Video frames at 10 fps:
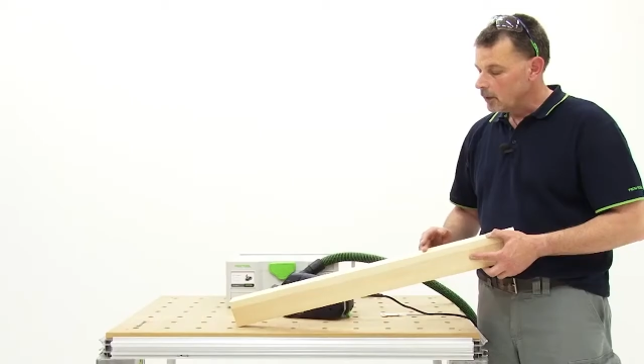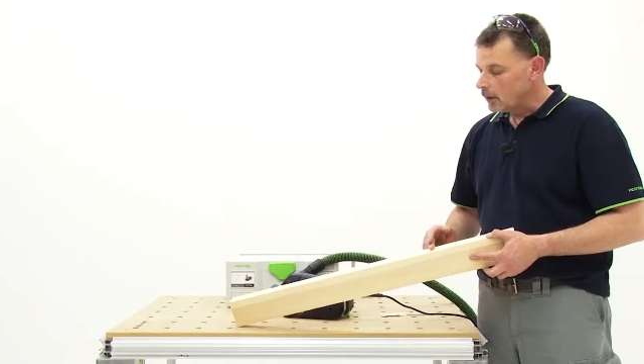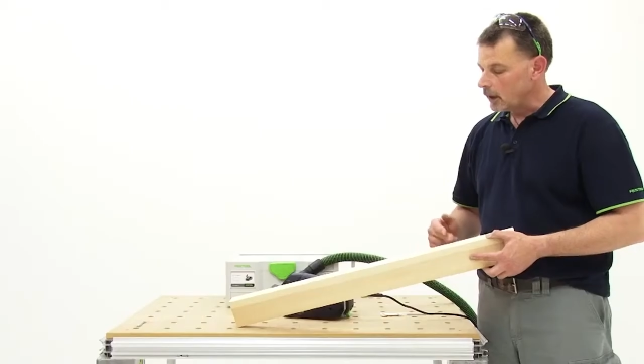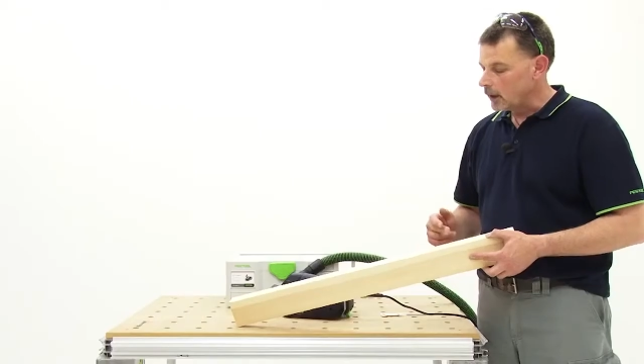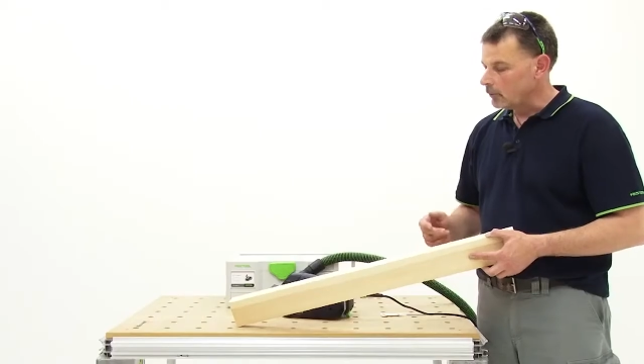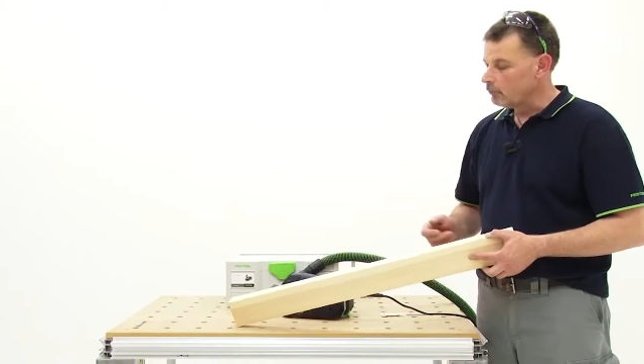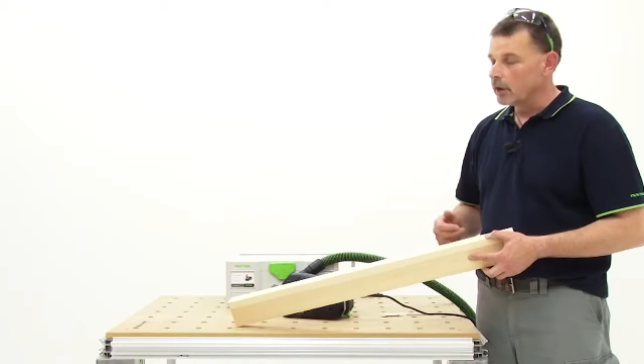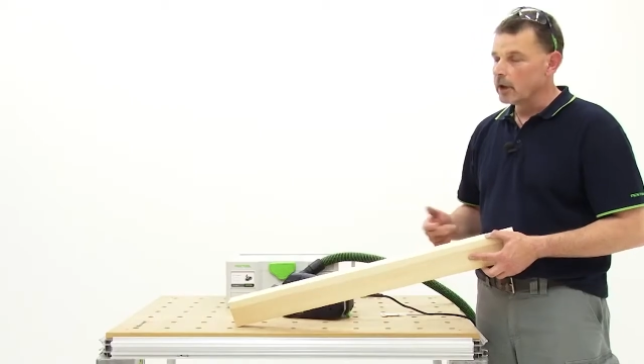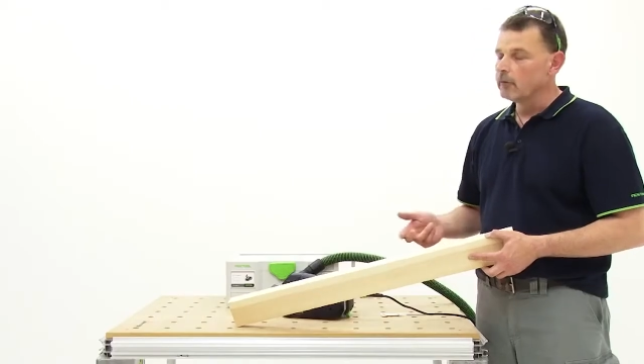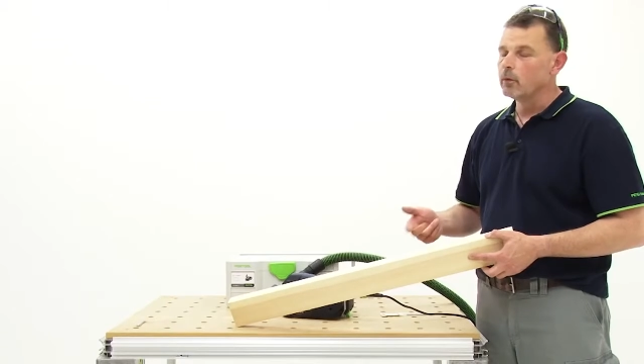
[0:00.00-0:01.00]

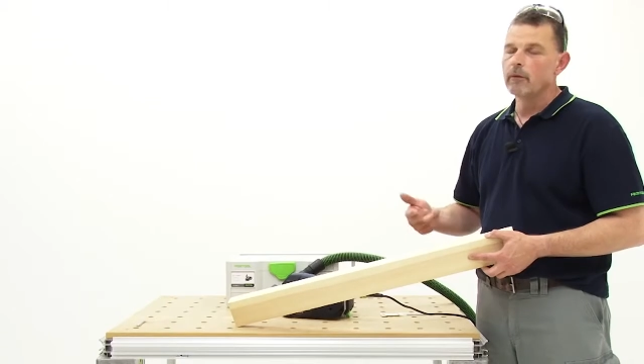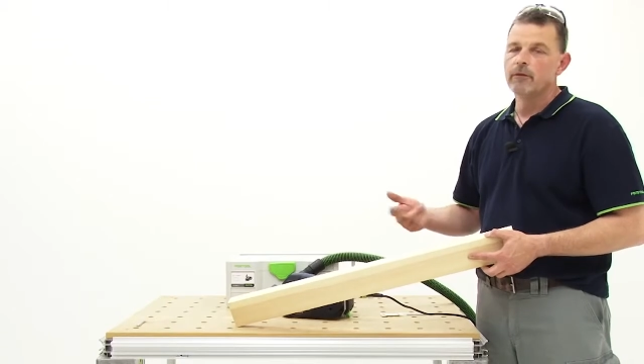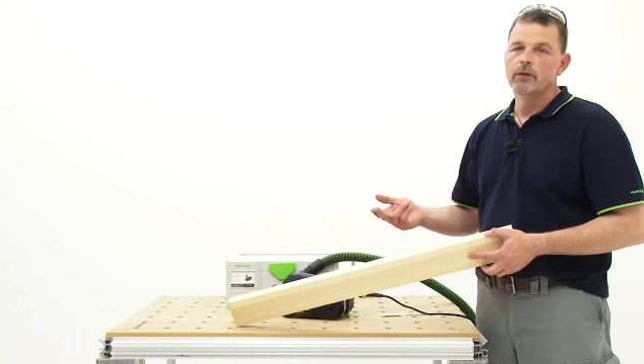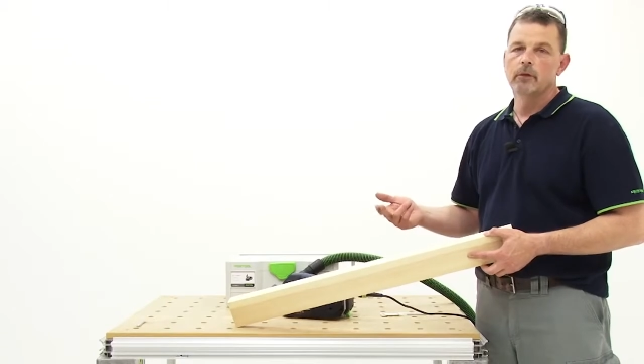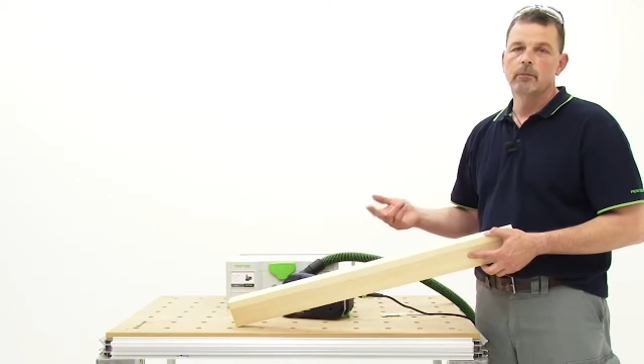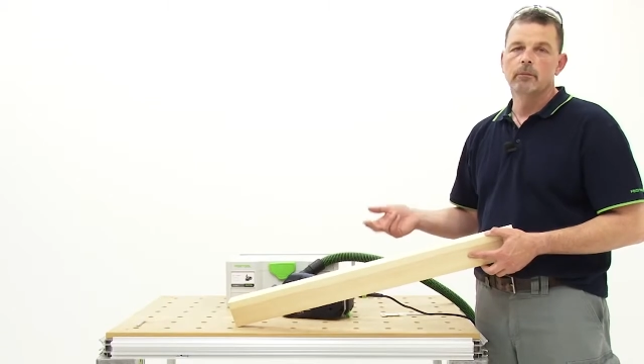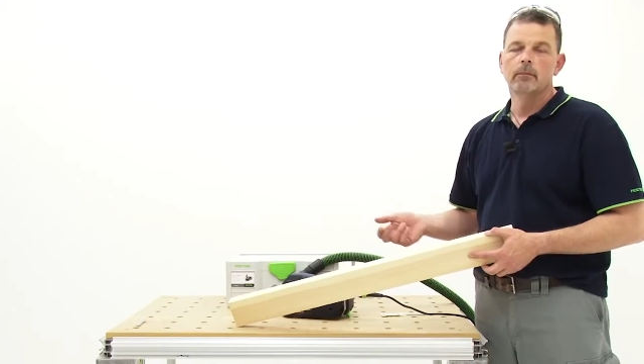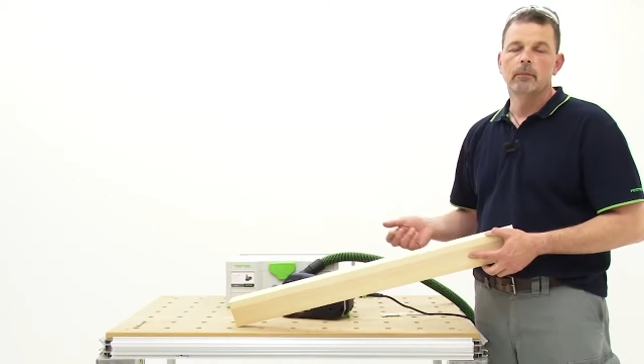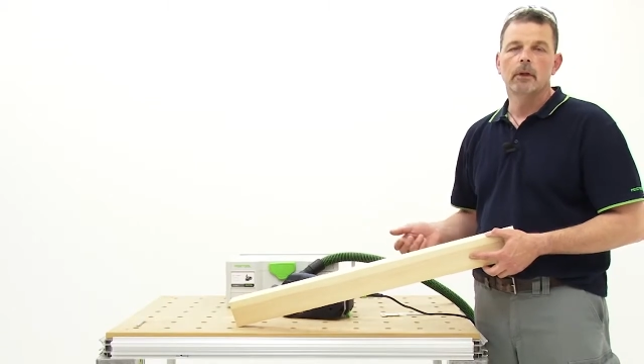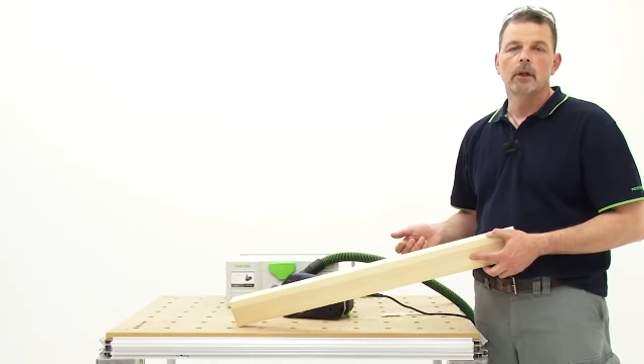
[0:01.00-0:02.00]
run over with some
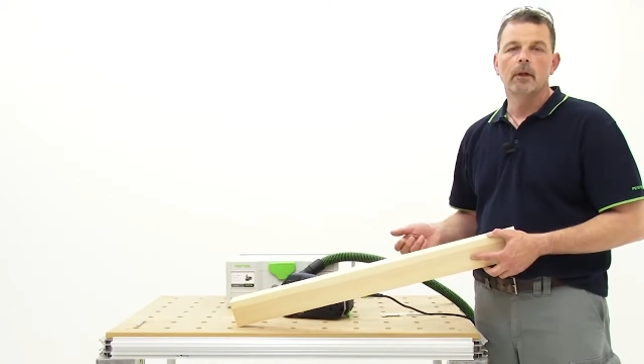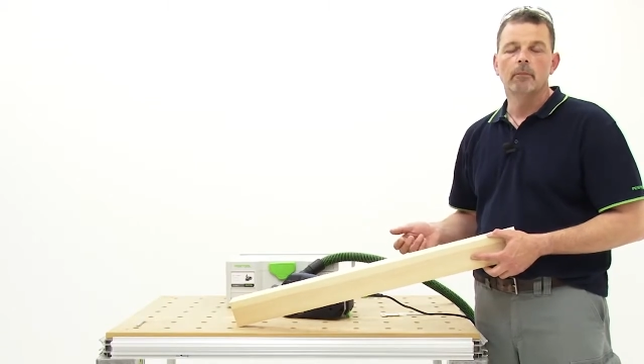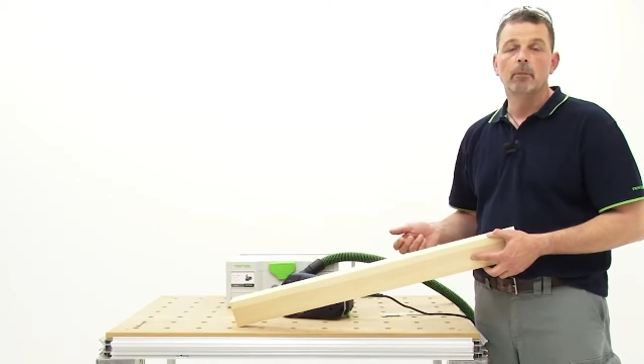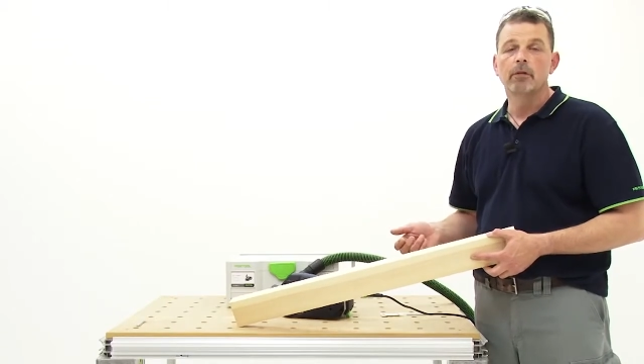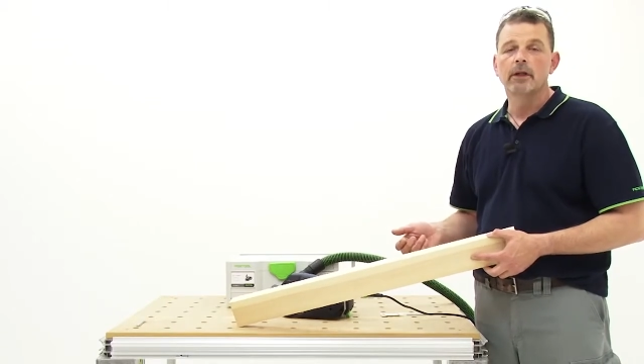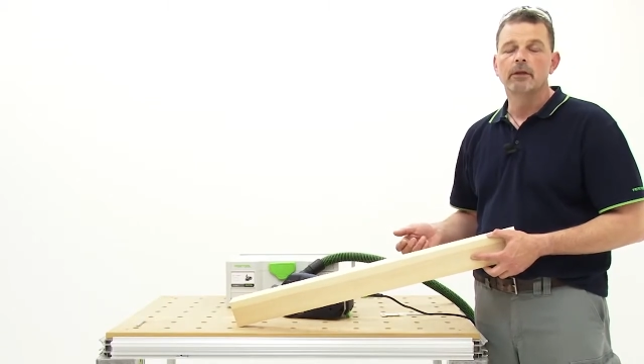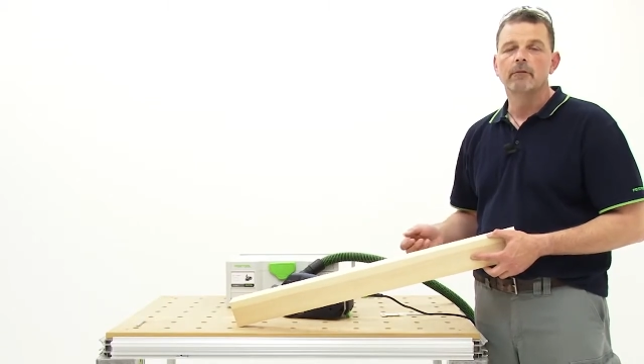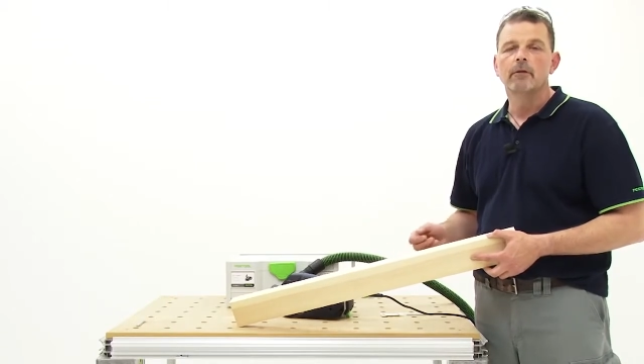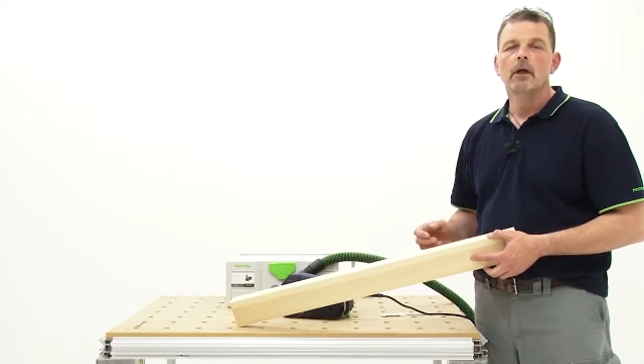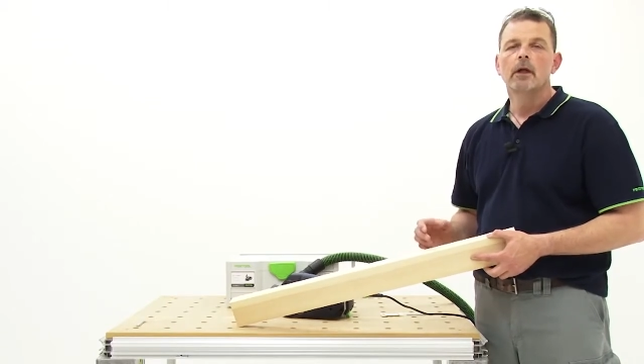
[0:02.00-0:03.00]
abrasive,